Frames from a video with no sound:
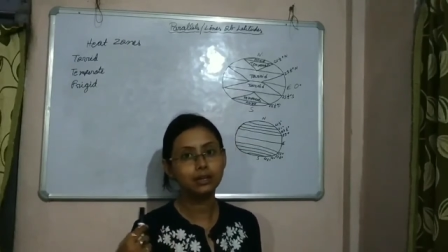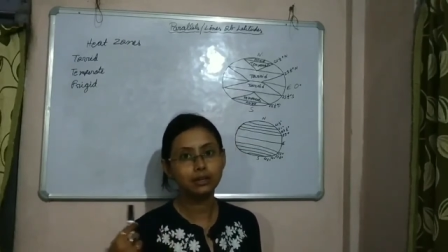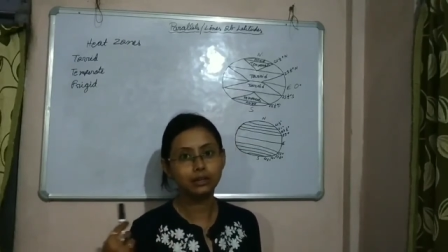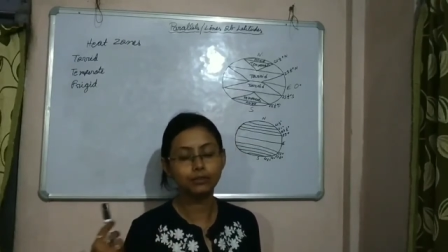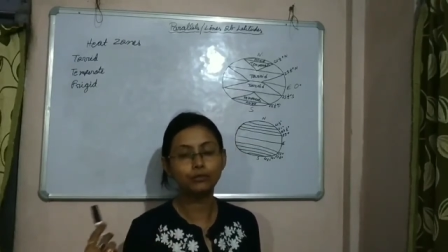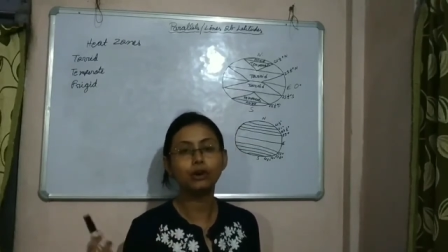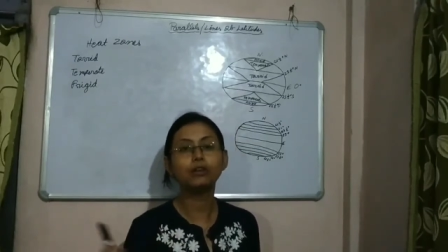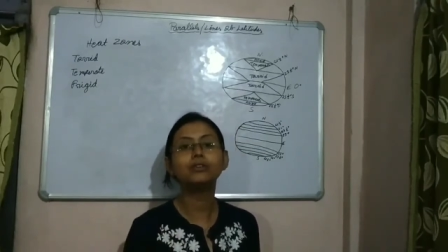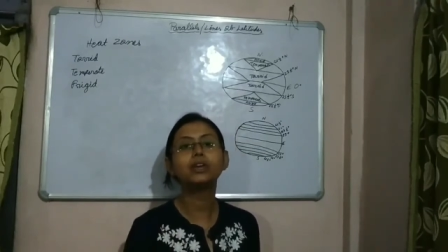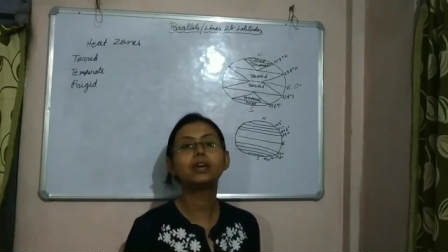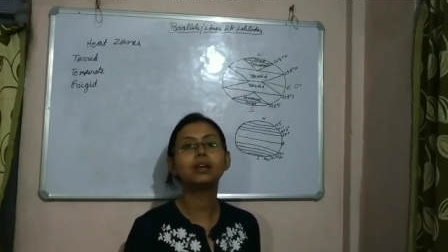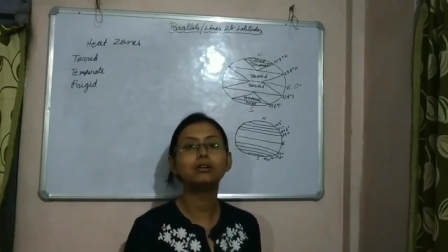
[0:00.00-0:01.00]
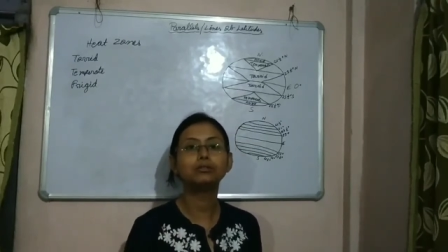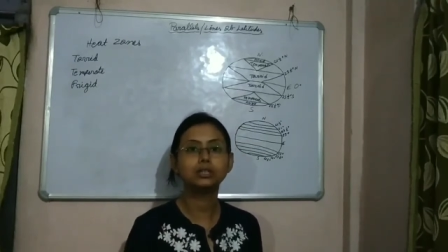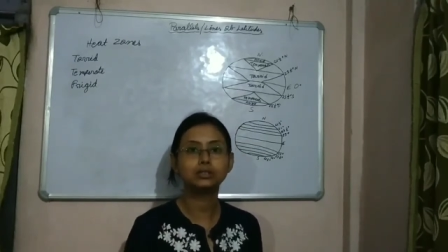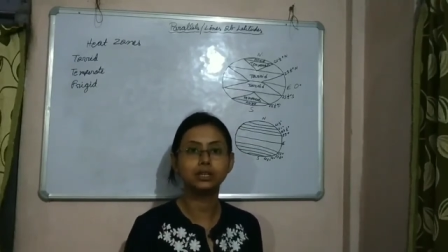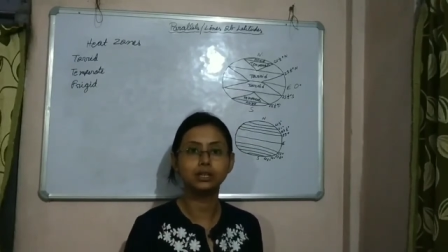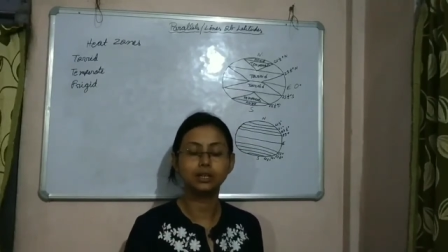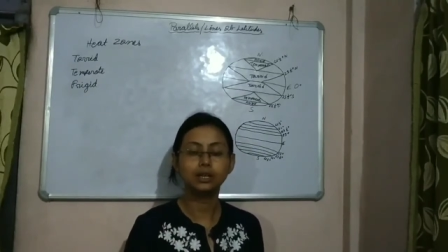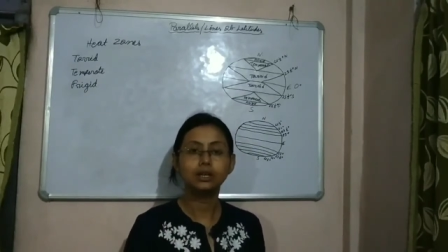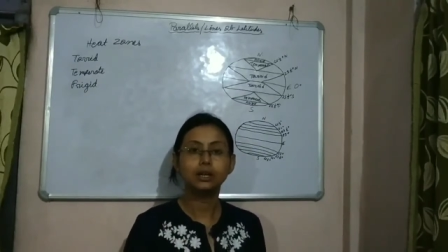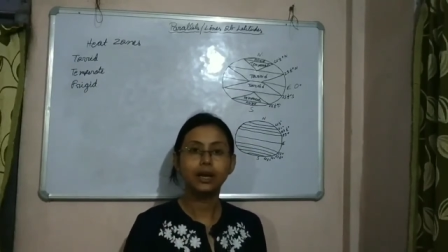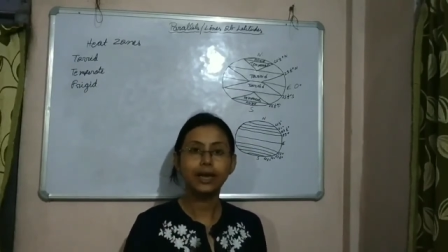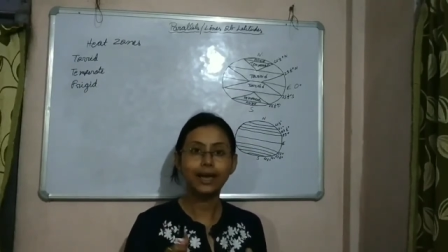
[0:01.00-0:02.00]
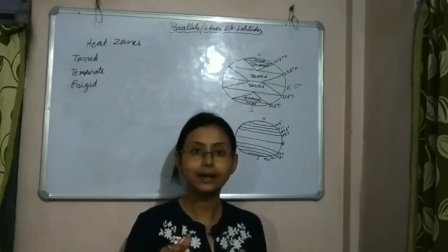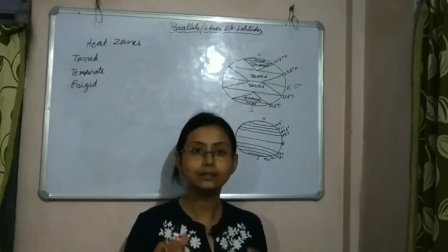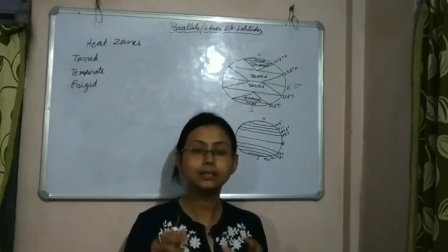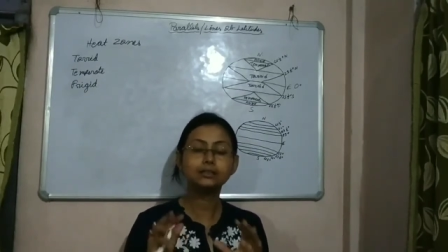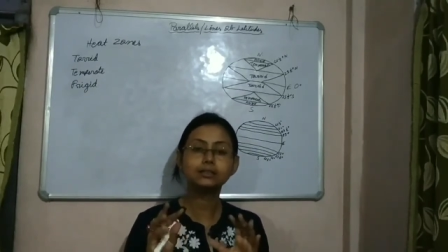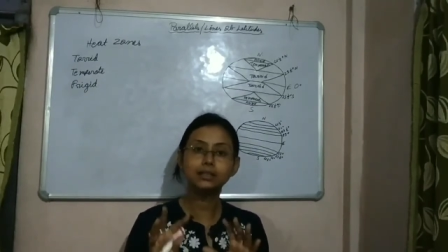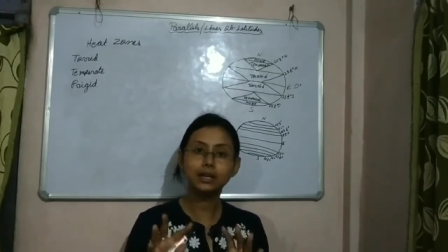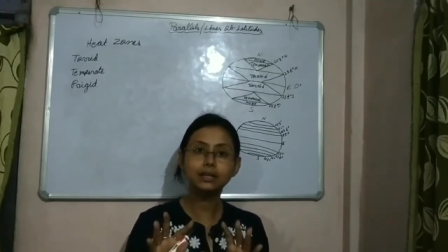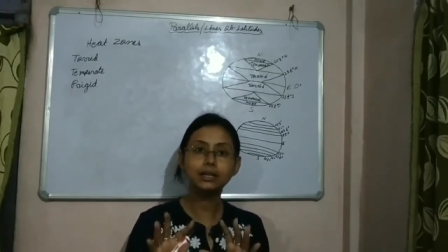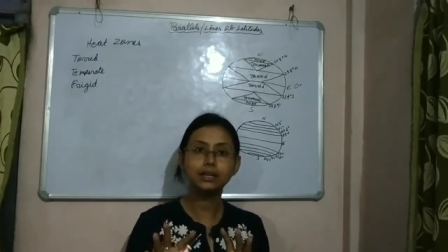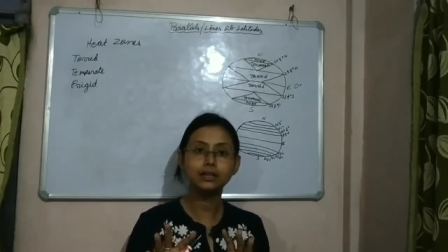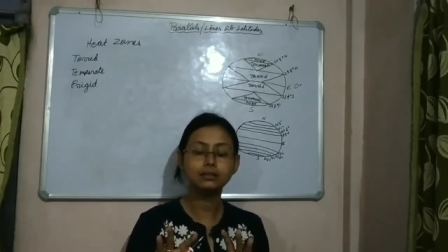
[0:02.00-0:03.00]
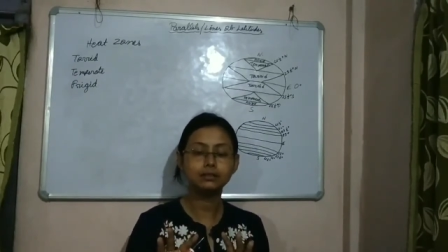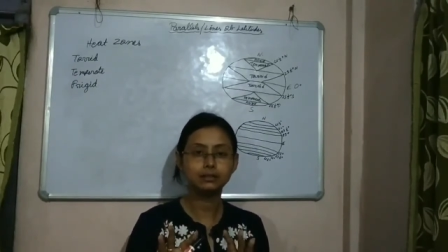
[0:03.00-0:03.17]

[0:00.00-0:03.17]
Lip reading: revolving around the sun, and the sun is